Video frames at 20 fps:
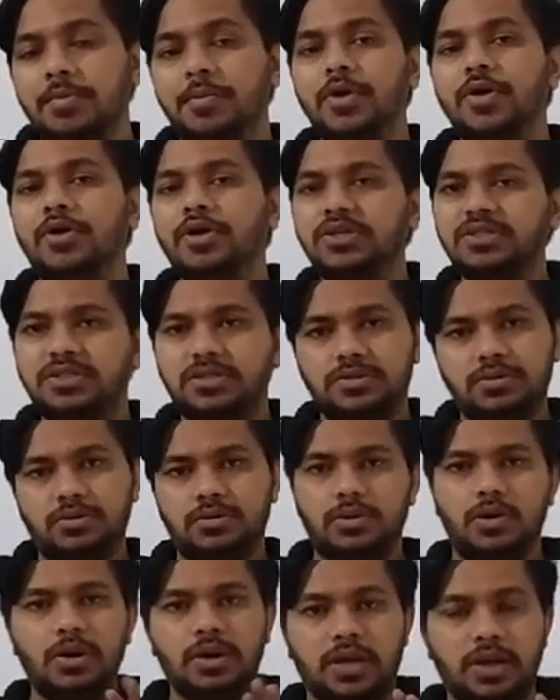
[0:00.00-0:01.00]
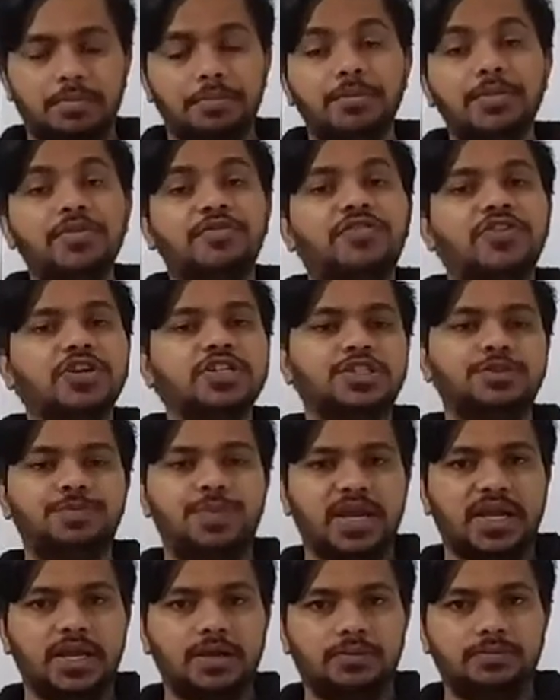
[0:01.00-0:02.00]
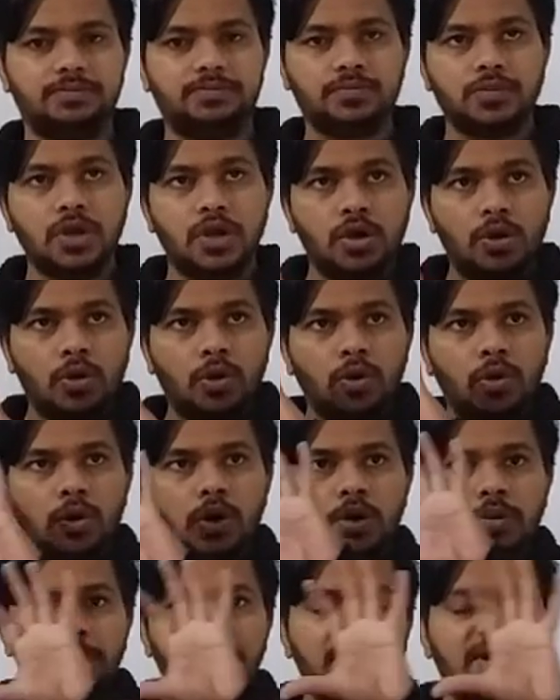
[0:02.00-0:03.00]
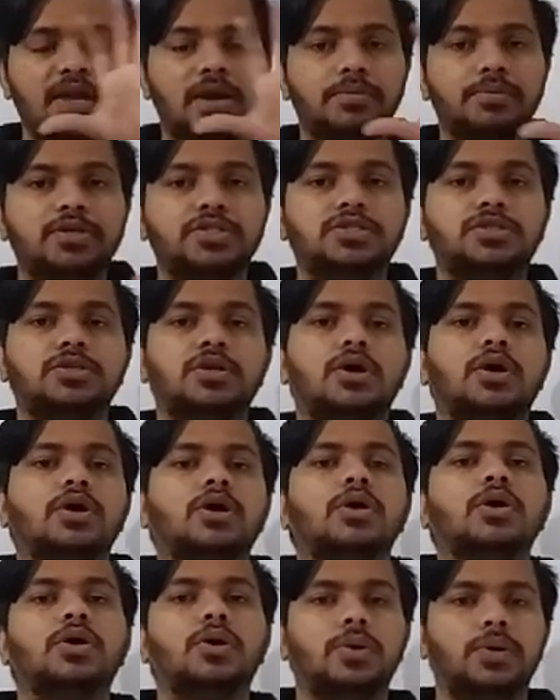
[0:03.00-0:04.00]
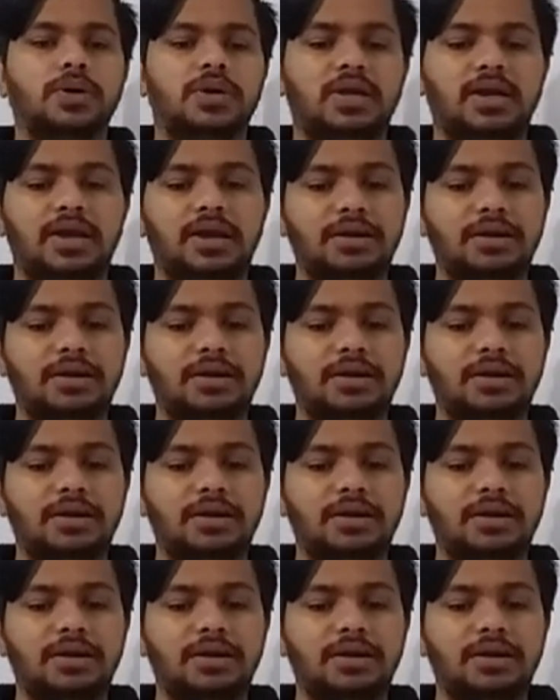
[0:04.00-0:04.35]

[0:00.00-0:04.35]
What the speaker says: Because, okay, before speaking, whole medium is good.